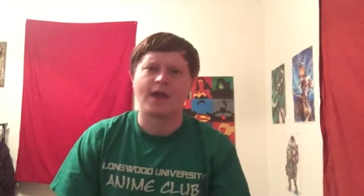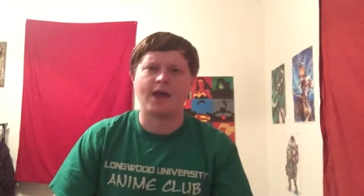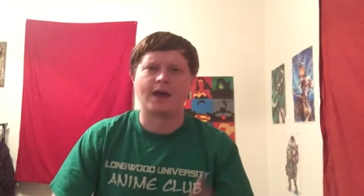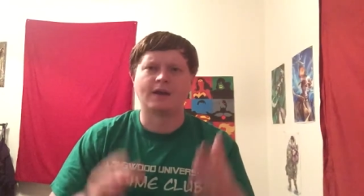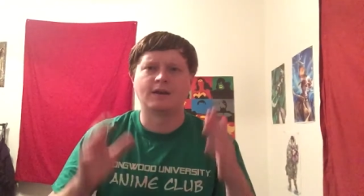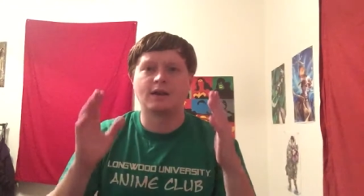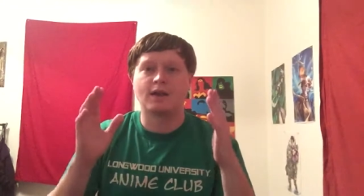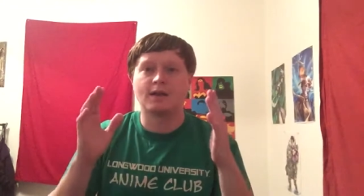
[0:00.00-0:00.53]

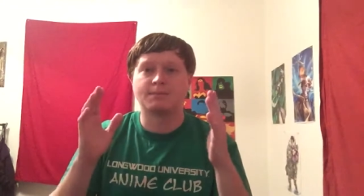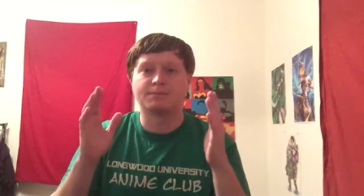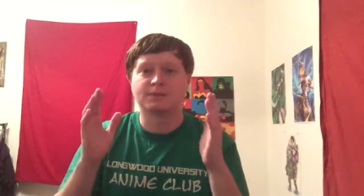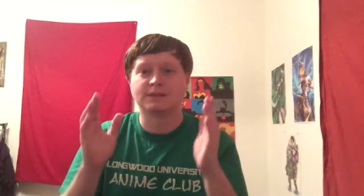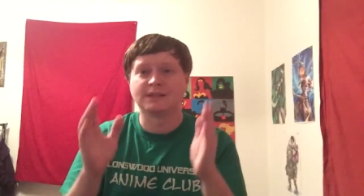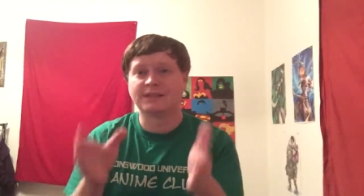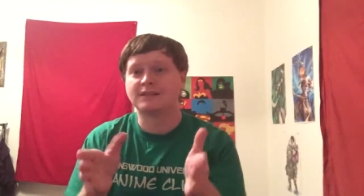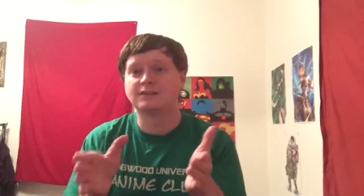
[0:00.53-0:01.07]
And
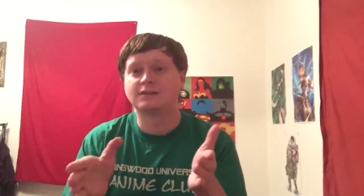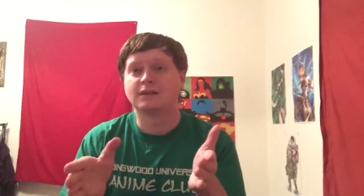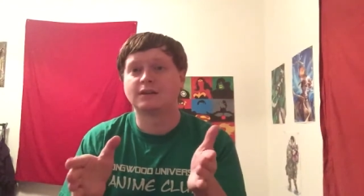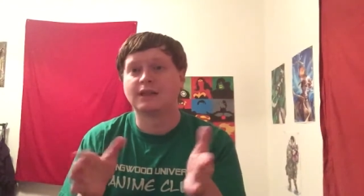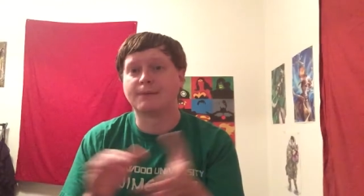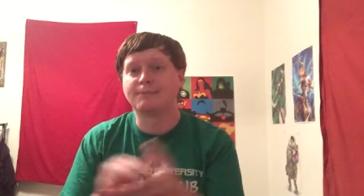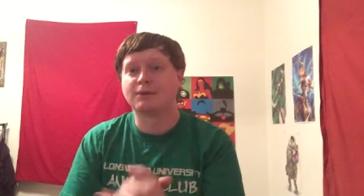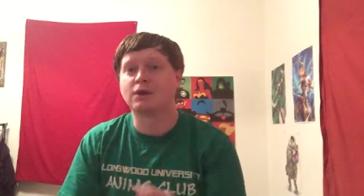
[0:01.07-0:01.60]
please
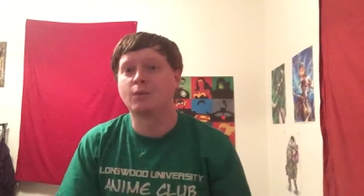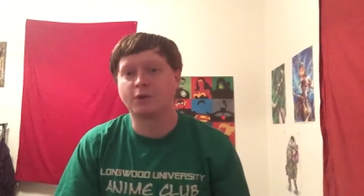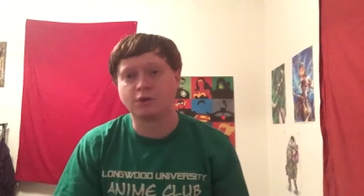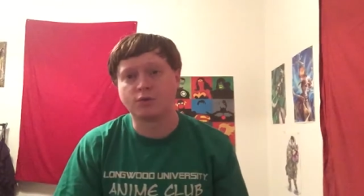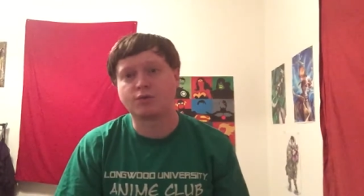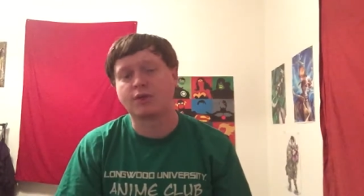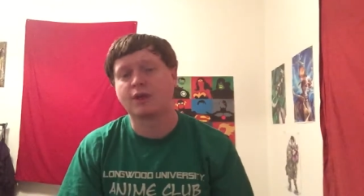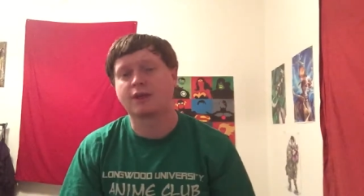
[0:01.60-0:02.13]
let me know what
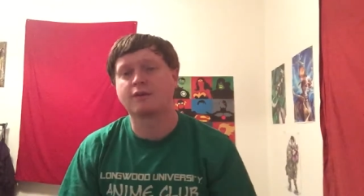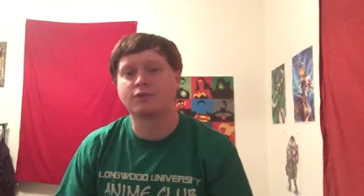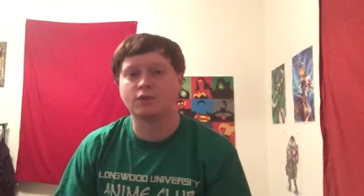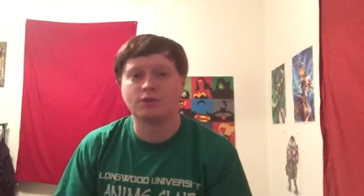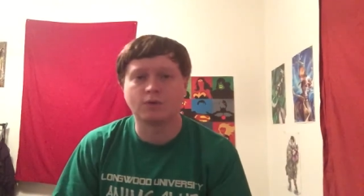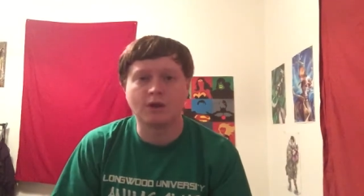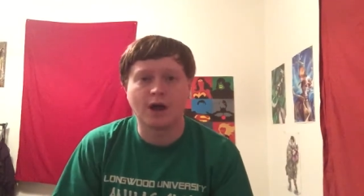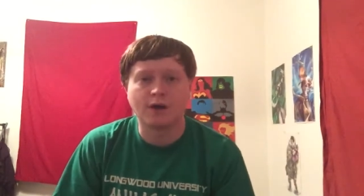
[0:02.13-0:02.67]
you think of the
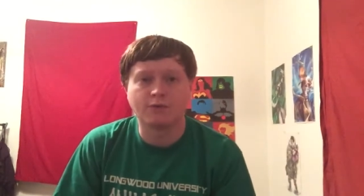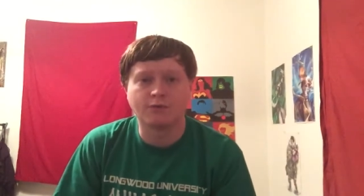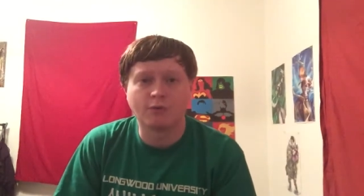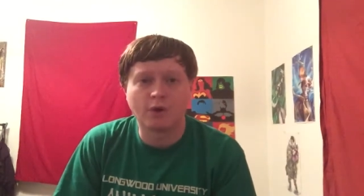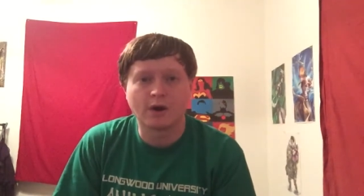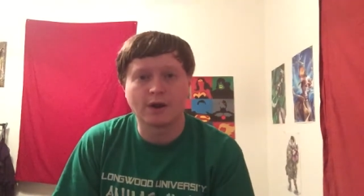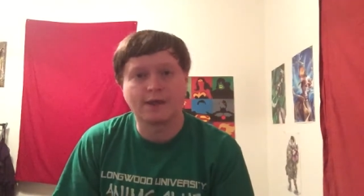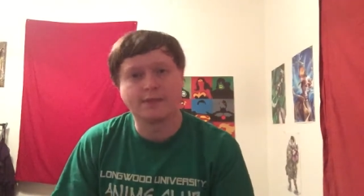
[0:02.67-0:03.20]
new God of
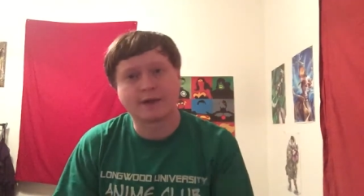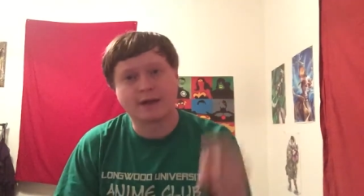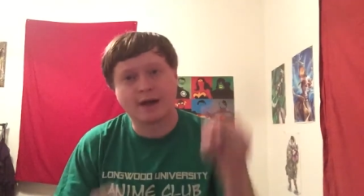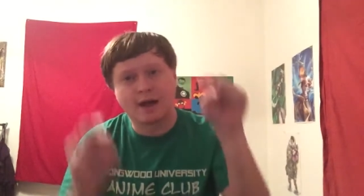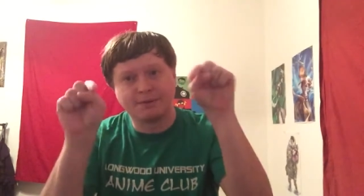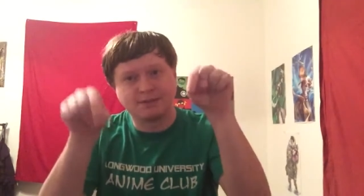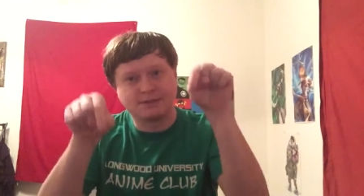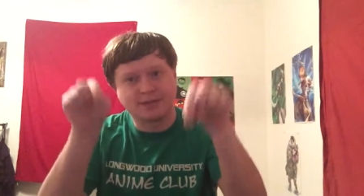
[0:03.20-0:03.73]
War in the
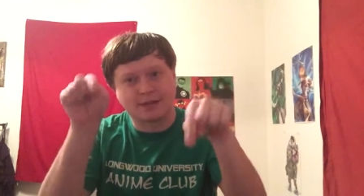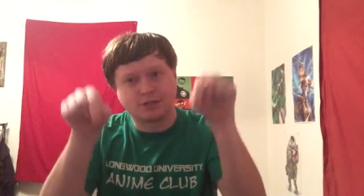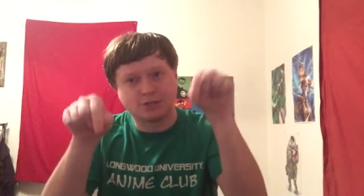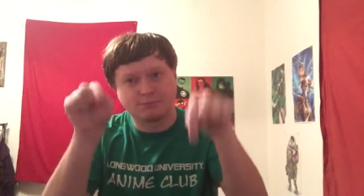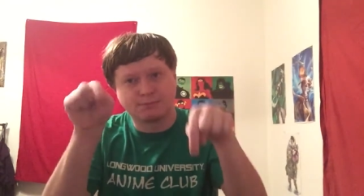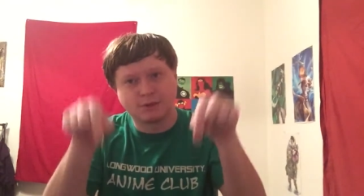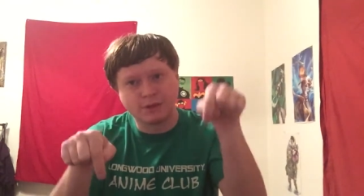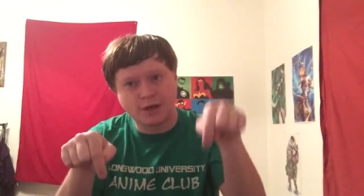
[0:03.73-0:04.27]
comments
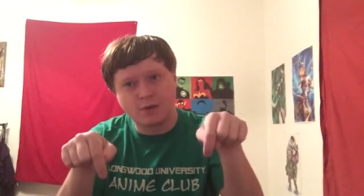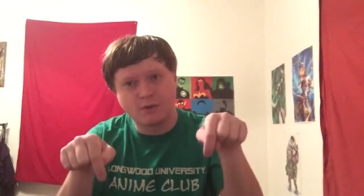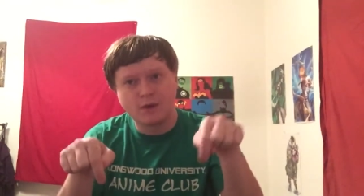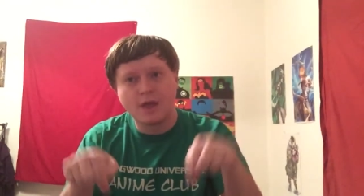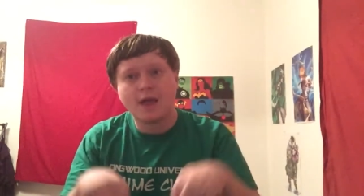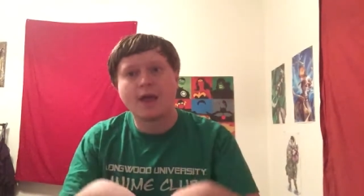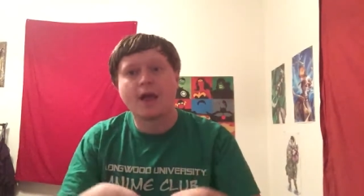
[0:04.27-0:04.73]
section below.